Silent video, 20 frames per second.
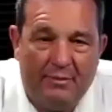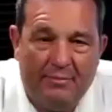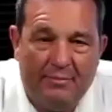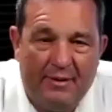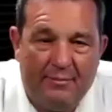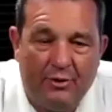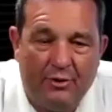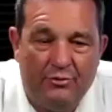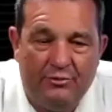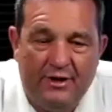
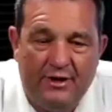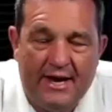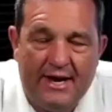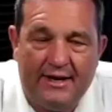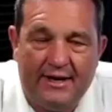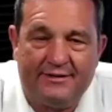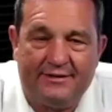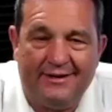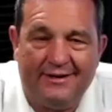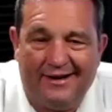who need.
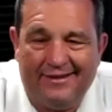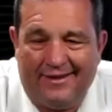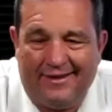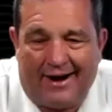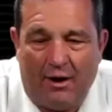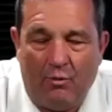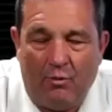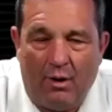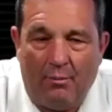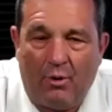It's not that I
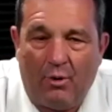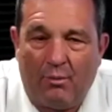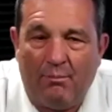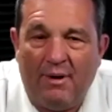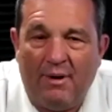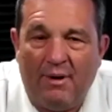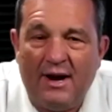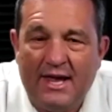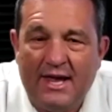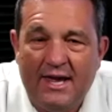want more
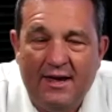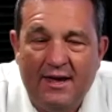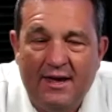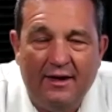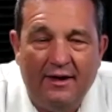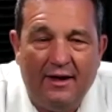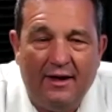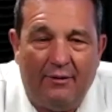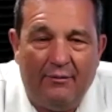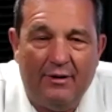money.
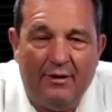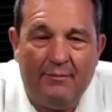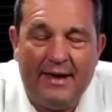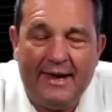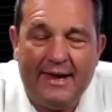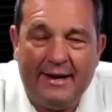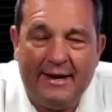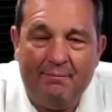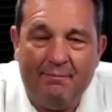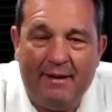I want to make an
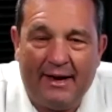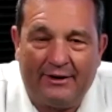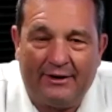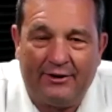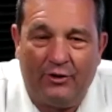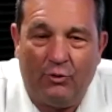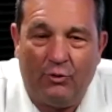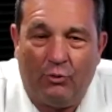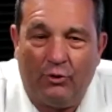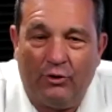impact on the
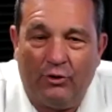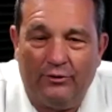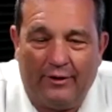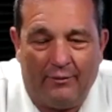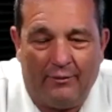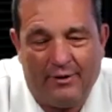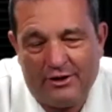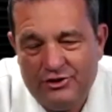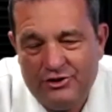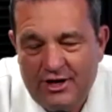world. I want
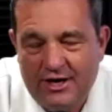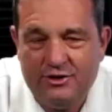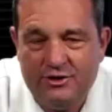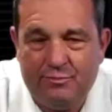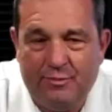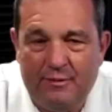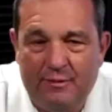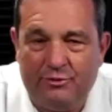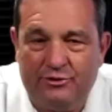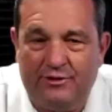to change
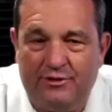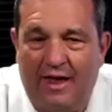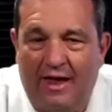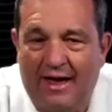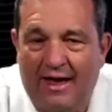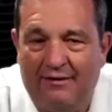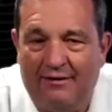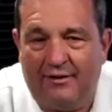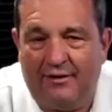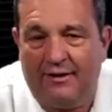people's
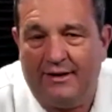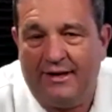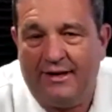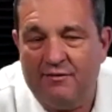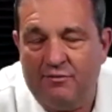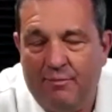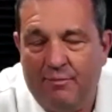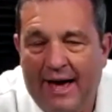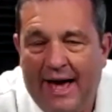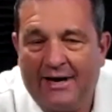lives and give
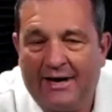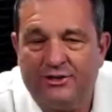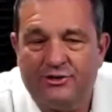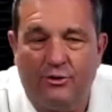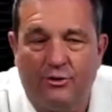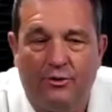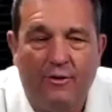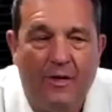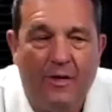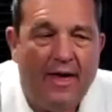back. So
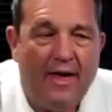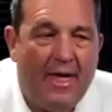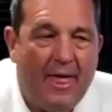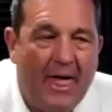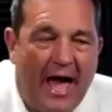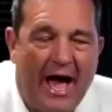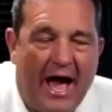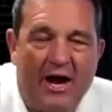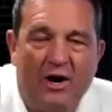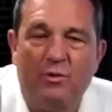
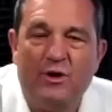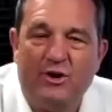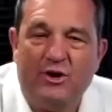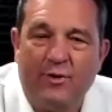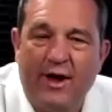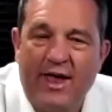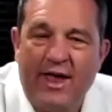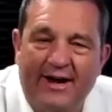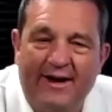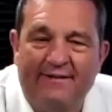how do we
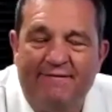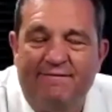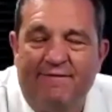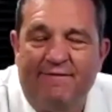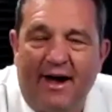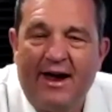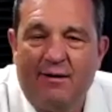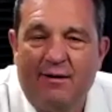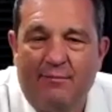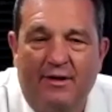create an
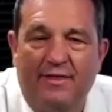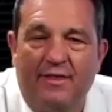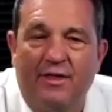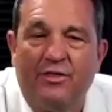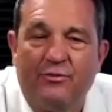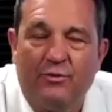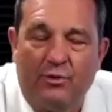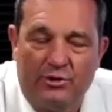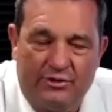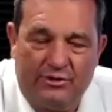environment that
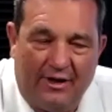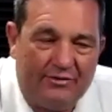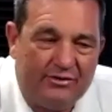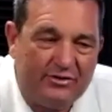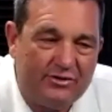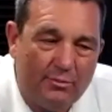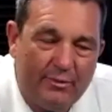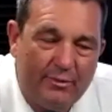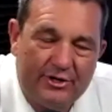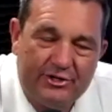throws off so
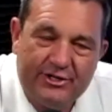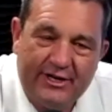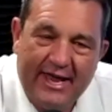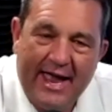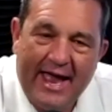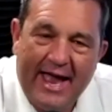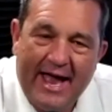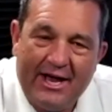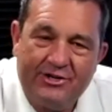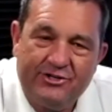much
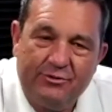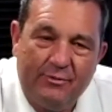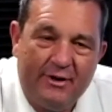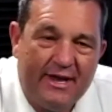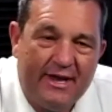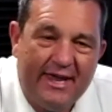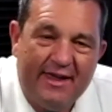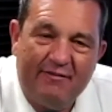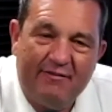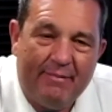cash that we can
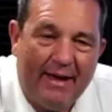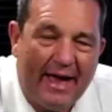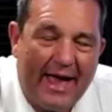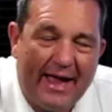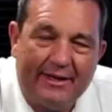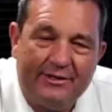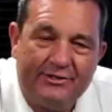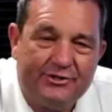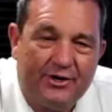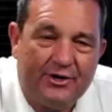give back
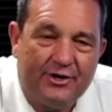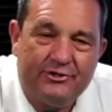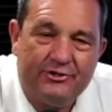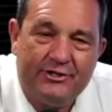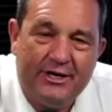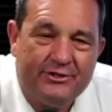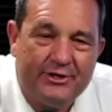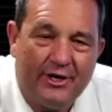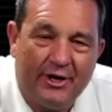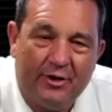and start
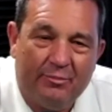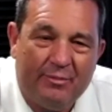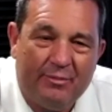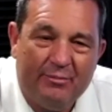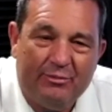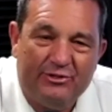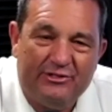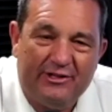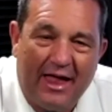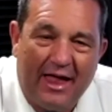changing other
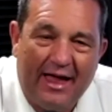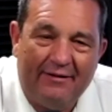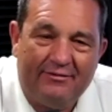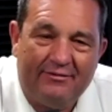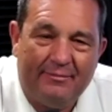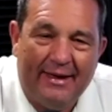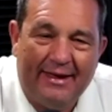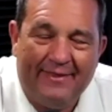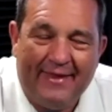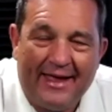people's lives,
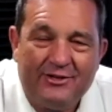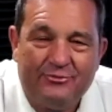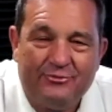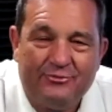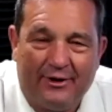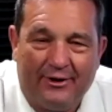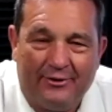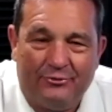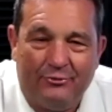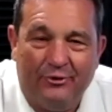man? That's when
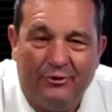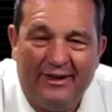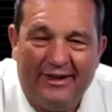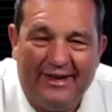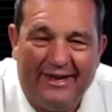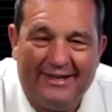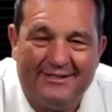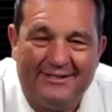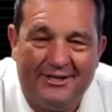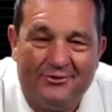it really
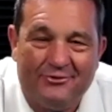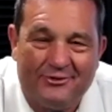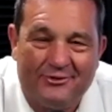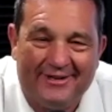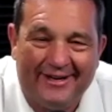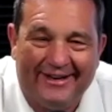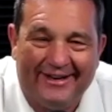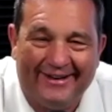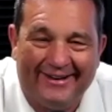gets interesting, doesn't it?